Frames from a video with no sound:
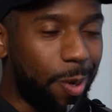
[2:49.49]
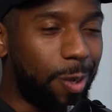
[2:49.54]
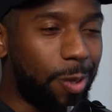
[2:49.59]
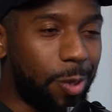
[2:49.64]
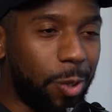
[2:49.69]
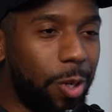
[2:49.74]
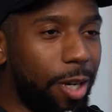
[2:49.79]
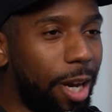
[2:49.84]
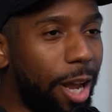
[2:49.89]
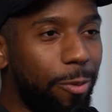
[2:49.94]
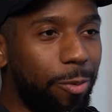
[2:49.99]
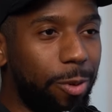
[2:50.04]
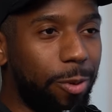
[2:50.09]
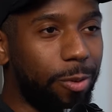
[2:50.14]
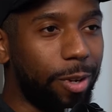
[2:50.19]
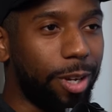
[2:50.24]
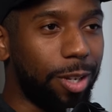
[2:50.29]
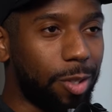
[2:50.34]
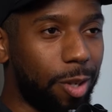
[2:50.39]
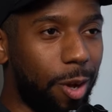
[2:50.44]
I was doing
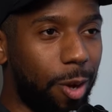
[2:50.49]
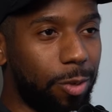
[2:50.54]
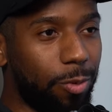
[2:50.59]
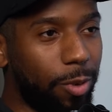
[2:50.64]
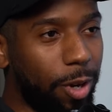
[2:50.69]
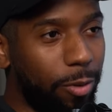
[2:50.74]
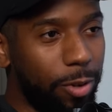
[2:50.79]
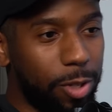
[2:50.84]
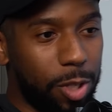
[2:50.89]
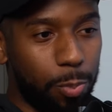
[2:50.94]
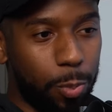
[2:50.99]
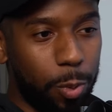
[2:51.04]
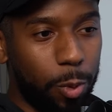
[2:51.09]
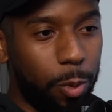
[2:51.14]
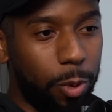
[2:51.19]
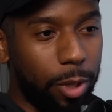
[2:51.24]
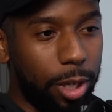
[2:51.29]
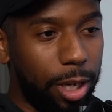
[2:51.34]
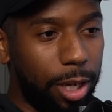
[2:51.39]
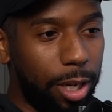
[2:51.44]
everything. So I was very Yeah.
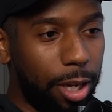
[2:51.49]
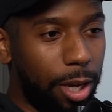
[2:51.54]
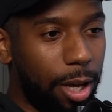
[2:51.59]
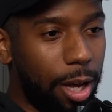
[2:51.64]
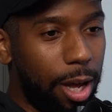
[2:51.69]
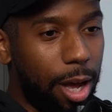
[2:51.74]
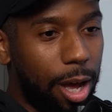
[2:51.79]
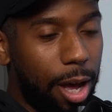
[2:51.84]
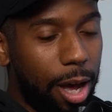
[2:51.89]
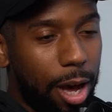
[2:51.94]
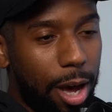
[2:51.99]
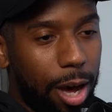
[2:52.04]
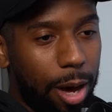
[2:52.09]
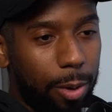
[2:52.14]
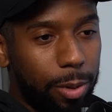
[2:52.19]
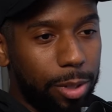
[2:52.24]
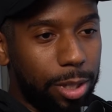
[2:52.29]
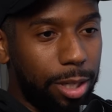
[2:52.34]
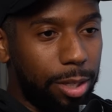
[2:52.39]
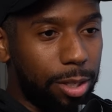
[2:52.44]
sporty. Mm-hmm. I
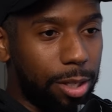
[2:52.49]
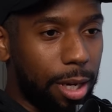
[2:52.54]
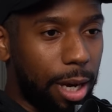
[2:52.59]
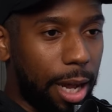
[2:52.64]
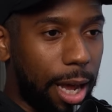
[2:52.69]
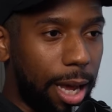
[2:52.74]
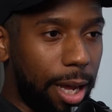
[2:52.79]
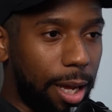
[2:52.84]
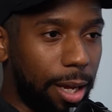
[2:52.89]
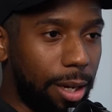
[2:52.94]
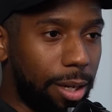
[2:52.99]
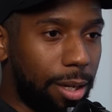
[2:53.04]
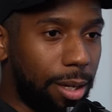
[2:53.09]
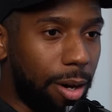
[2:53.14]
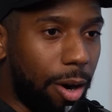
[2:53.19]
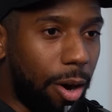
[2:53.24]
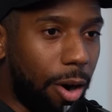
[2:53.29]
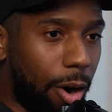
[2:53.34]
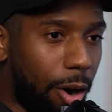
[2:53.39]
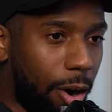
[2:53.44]
was into like
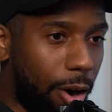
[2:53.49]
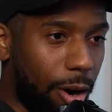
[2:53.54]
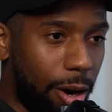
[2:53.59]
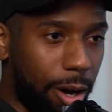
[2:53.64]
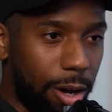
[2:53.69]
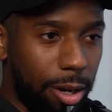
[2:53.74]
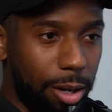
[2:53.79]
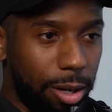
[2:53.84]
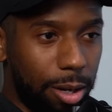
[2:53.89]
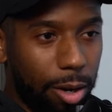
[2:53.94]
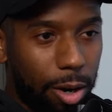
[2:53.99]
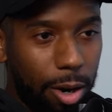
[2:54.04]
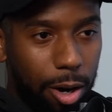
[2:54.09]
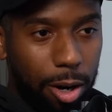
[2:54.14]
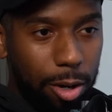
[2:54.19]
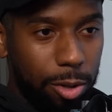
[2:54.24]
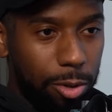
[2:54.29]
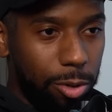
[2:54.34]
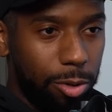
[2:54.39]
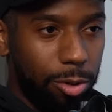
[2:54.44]
art,
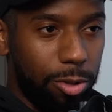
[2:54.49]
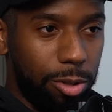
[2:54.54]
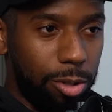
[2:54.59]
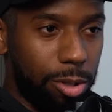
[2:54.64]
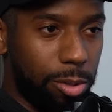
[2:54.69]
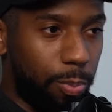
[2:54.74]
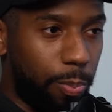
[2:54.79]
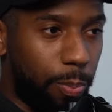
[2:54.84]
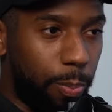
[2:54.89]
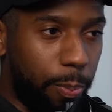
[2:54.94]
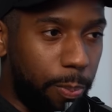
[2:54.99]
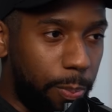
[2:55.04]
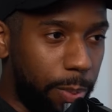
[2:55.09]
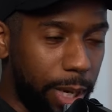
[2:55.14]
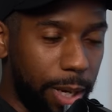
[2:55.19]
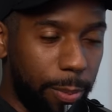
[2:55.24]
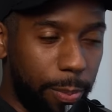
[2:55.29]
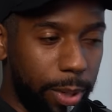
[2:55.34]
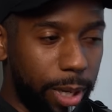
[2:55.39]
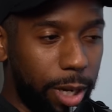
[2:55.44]
cartoons, Mhm.
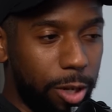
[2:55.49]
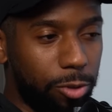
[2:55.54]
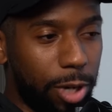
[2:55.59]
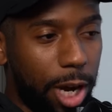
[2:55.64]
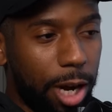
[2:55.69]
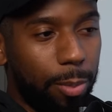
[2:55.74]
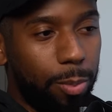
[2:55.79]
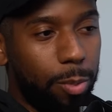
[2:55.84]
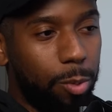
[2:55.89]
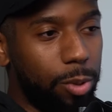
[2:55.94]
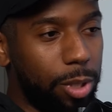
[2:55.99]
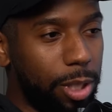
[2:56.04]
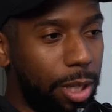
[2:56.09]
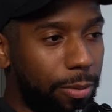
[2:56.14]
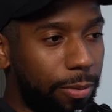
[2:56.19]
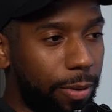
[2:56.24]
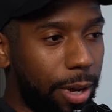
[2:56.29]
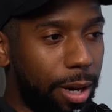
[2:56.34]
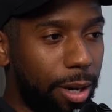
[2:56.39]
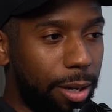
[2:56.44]
big, big Dragon Ball Z
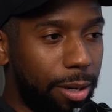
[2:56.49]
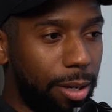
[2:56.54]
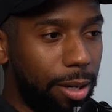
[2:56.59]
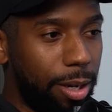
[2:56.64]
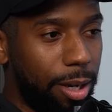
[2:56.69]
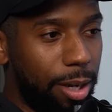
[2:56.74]
fan.